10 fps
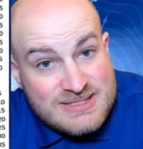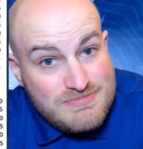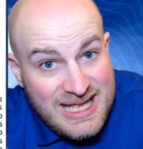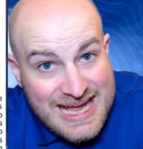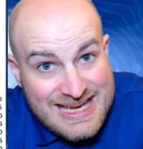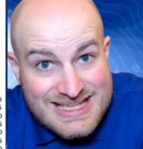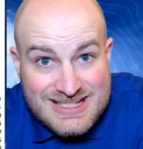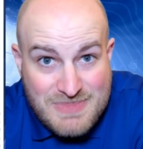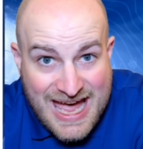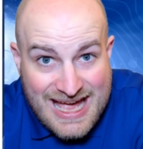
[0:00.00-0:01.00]

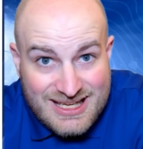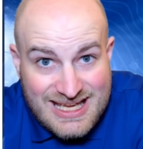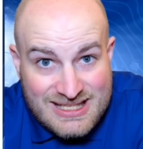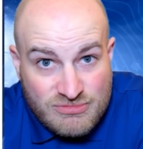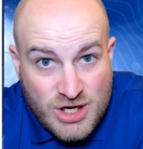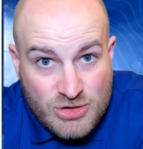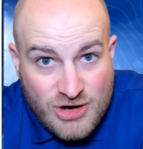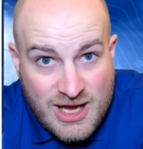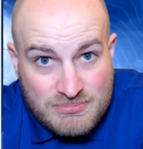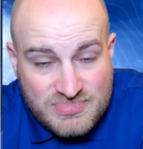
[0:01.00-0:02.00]
Mid-80s back in the Rio
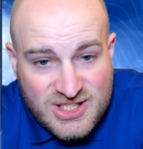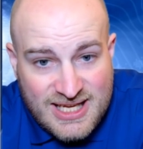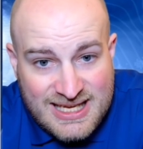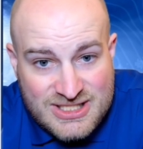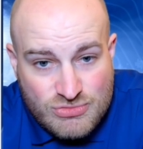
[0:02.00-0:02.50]
Grande Plains,